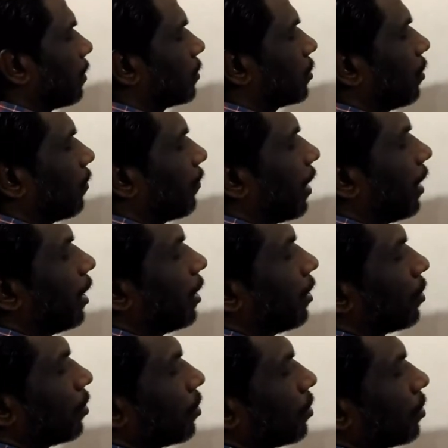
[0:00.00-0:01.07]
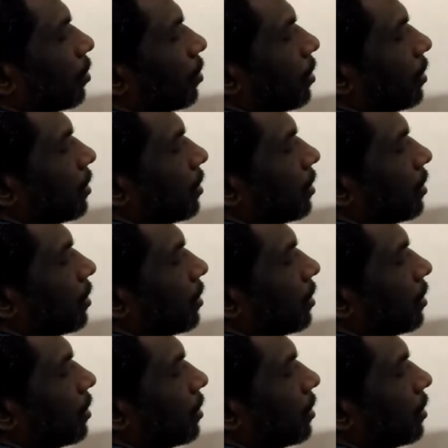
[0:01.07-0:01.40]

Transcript: So 1 into